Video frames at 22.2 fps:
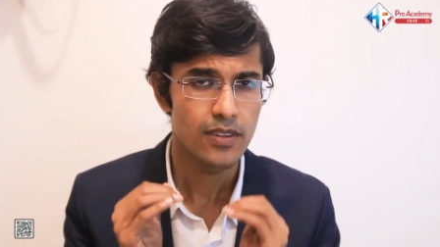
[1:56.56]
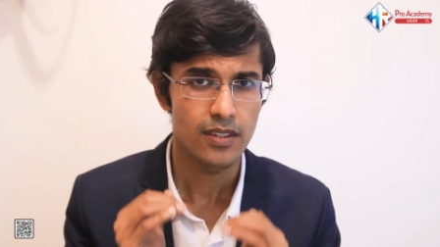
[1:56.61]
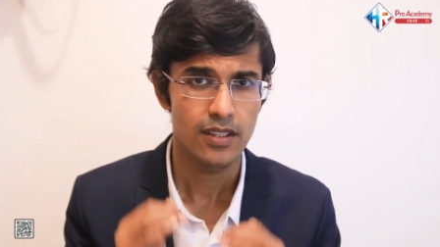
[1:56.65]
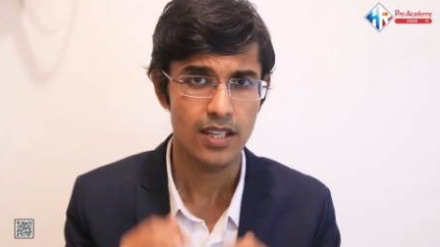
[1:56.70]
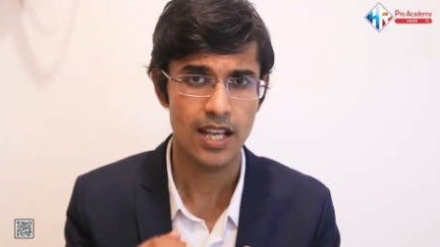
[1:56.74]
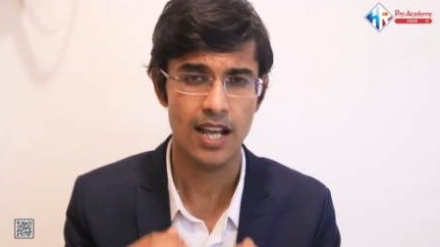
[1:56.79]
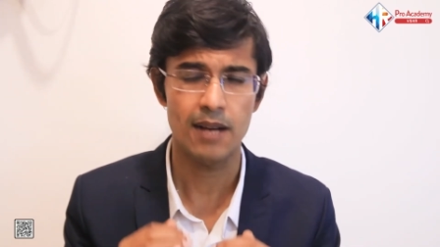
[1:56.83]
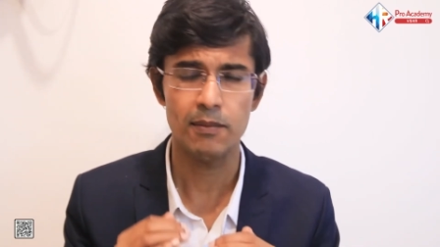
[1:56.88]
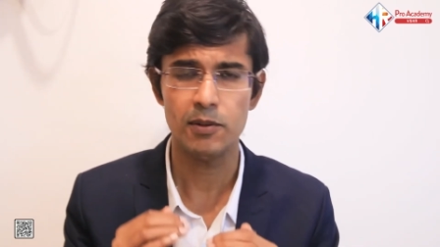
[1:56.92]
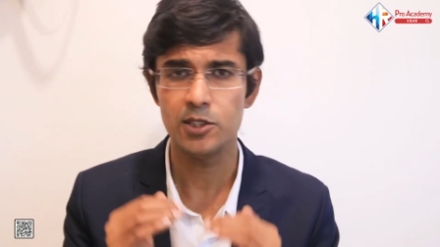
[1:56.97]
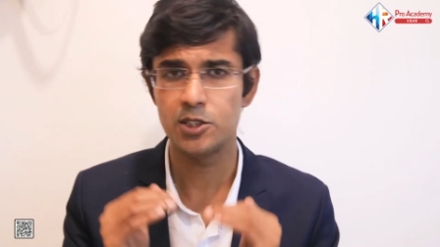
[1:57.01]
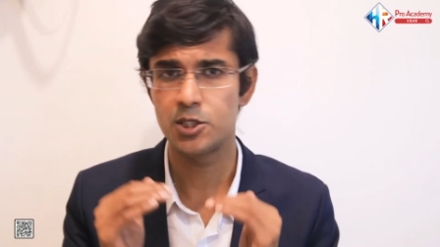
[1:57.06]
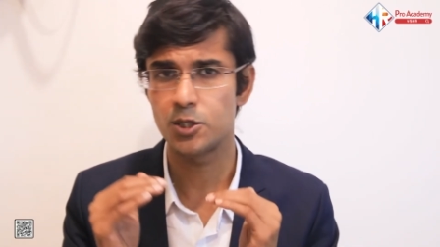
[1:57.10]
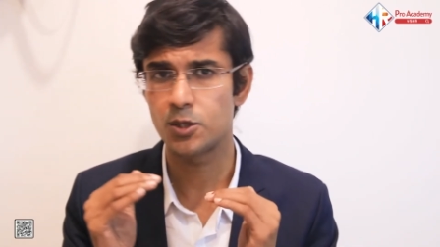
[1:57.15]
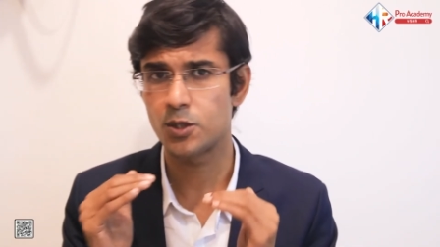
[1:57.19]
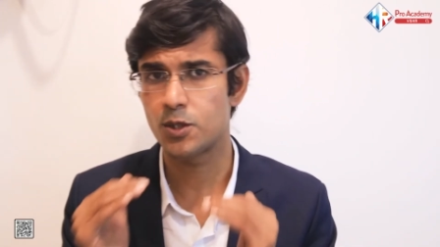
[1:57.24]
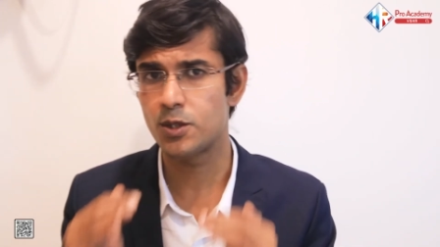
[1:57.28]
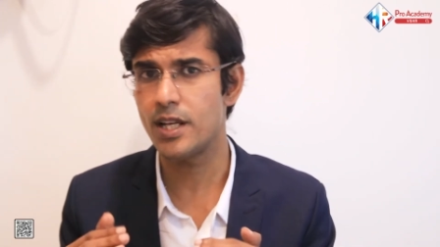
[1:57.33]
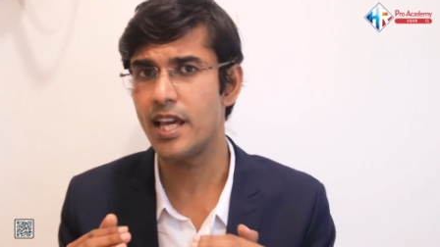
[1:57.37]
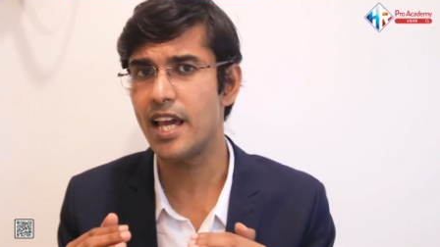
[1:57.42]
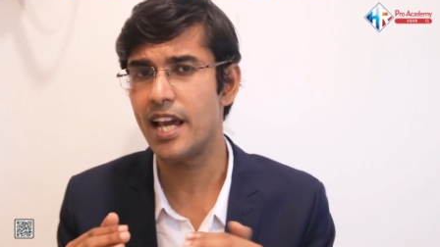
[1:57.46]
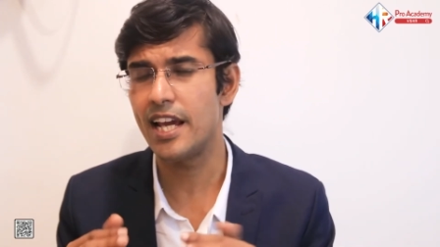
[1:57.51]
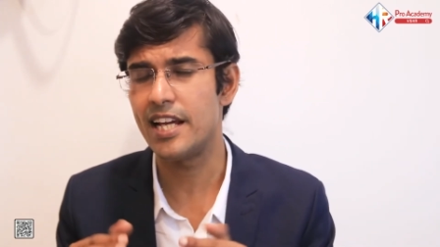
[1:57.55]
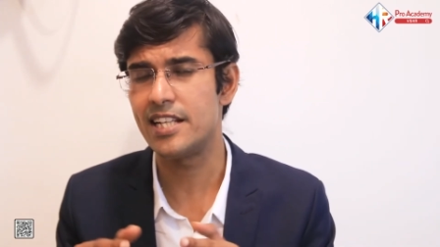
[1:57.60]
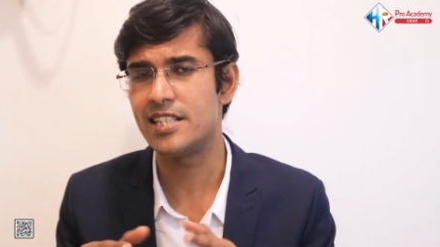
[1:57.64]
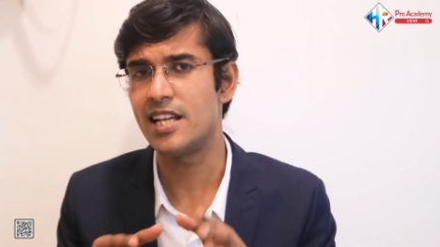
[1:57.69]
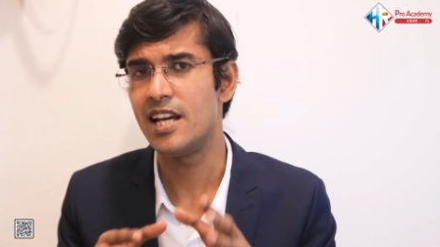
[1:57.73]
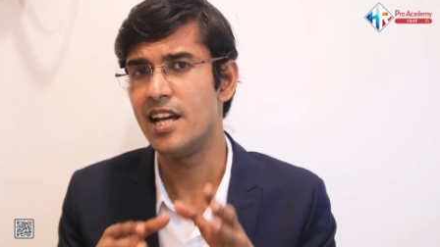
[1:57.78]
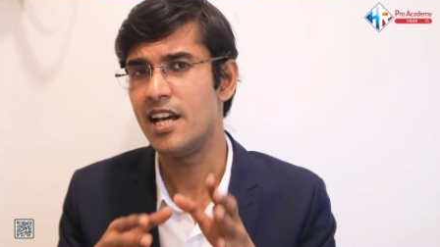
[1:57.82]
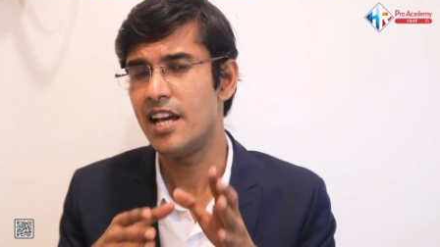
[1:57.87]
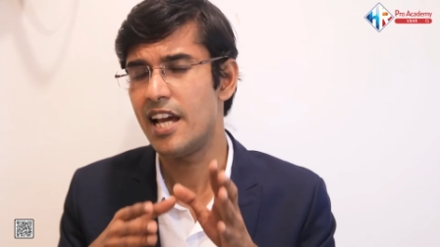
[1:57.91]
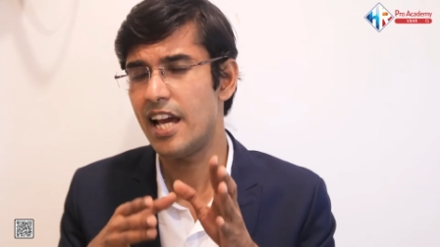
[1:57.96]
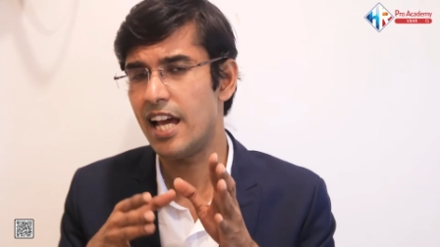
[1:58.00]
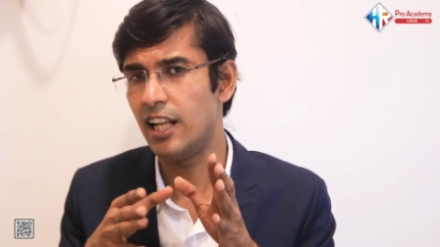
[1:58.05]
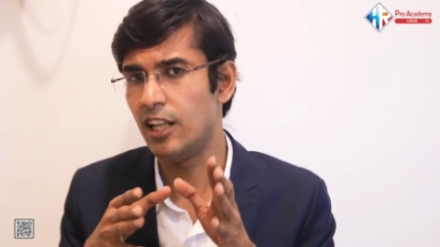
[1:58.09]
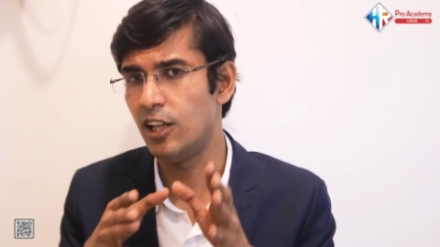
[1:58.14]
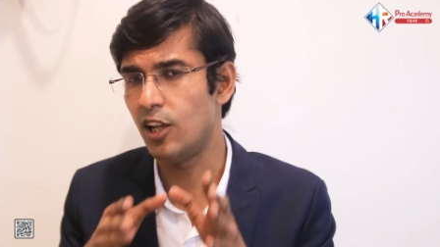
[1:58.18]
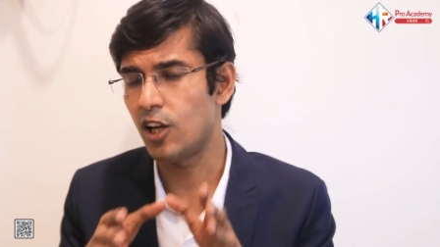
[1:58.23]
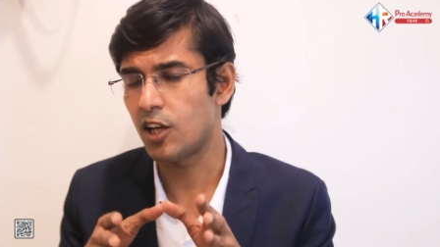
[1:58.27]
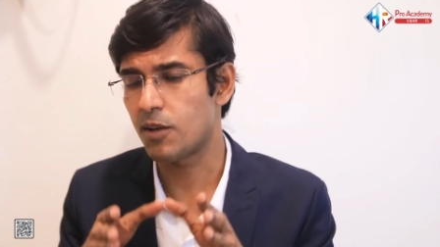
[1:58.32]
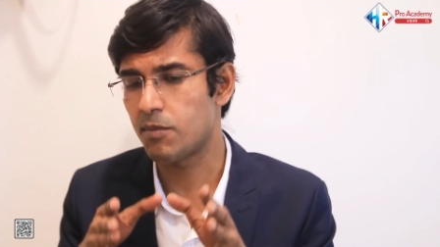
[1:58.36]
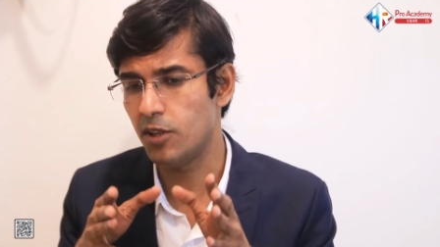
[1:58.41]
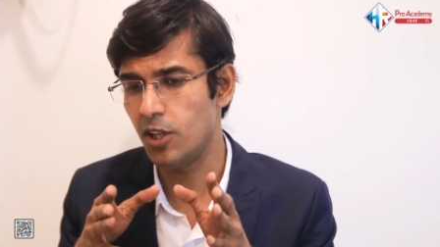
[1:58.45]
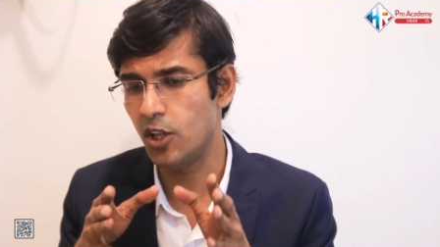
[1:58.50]
able to create a
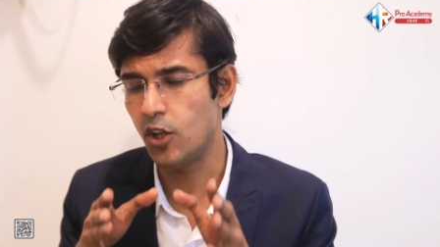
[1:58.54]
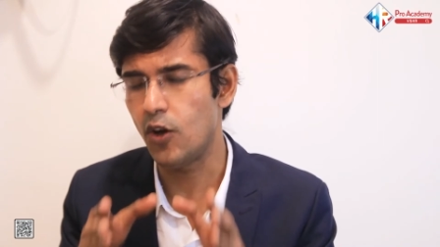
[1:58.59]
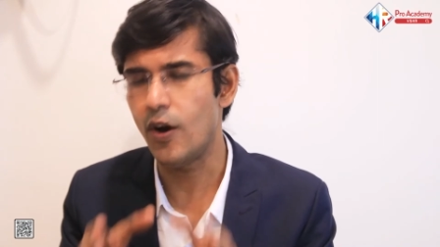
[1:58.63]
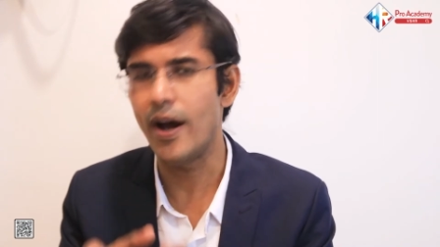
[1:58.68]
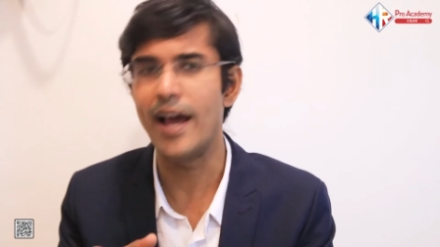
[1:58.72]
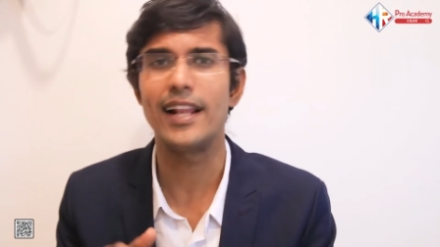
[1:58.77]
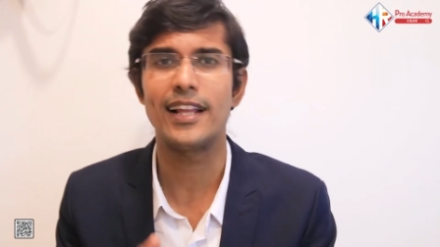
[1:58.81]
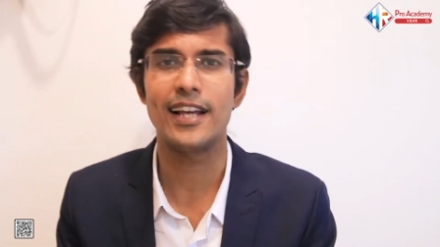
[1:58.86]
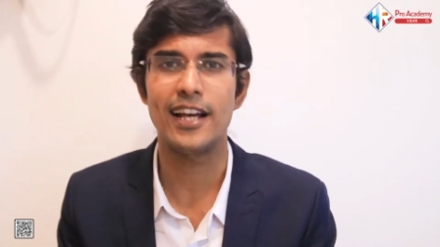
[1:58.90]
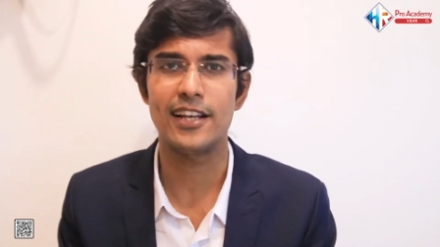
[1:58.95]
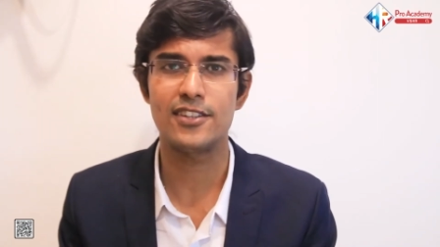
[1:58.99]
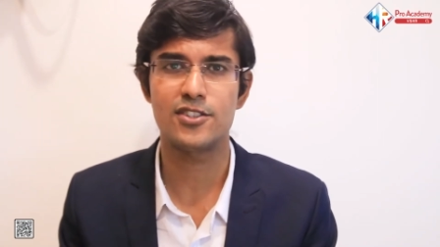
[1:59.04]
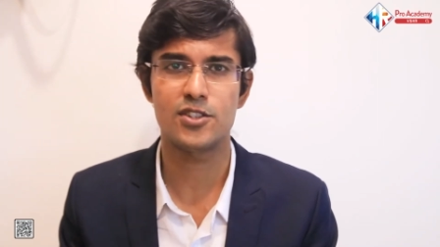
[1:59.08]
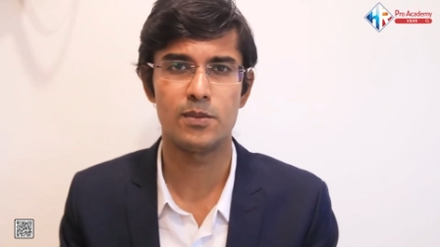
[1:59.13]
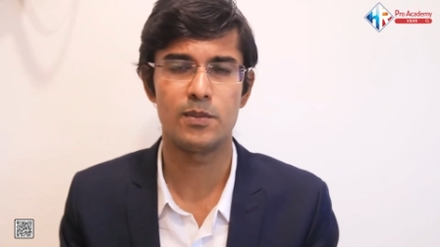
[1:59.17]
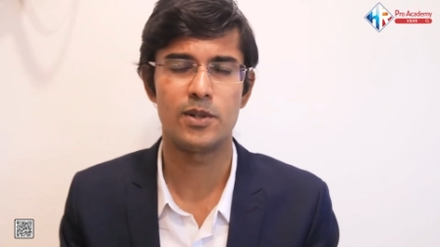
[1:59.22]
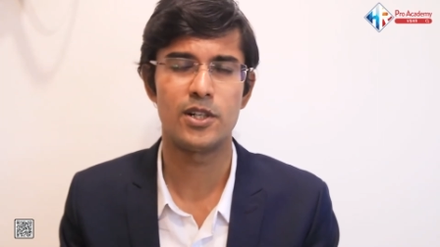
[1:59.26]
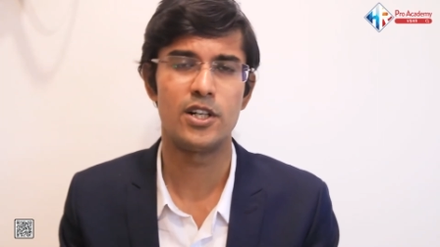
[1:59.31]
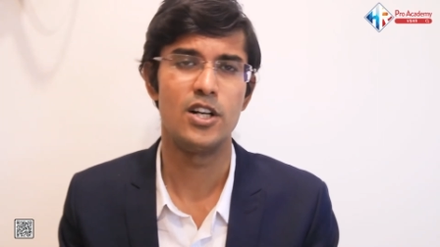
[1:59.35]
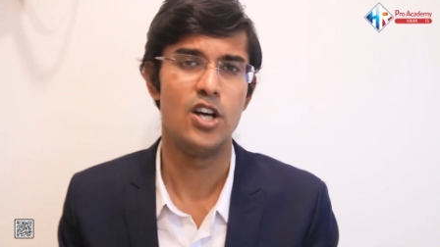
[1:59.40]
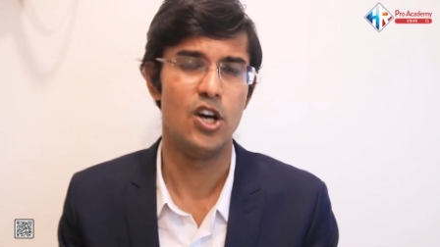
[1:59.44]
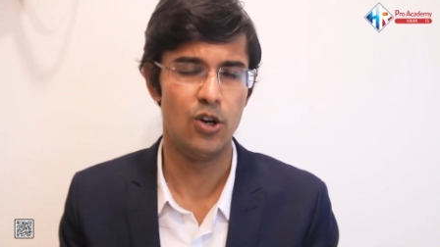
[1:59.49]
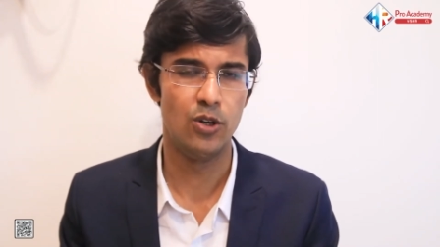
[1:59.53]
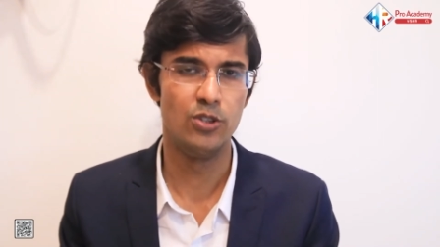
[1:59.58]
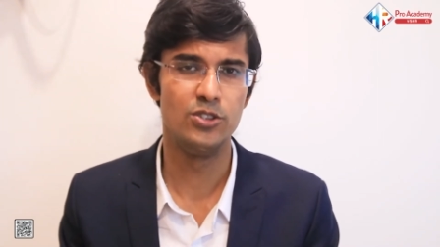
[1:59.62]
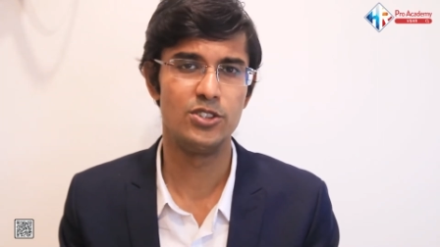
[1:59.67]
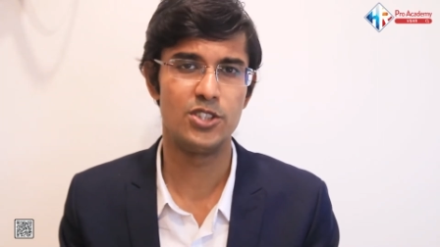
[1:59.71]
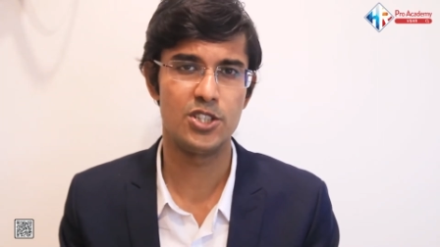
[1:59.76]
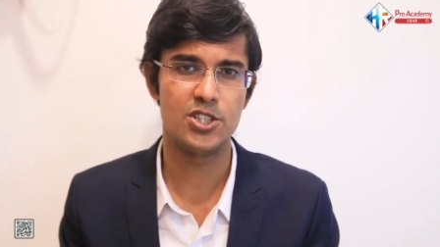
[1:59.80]
lot of loyal customer on the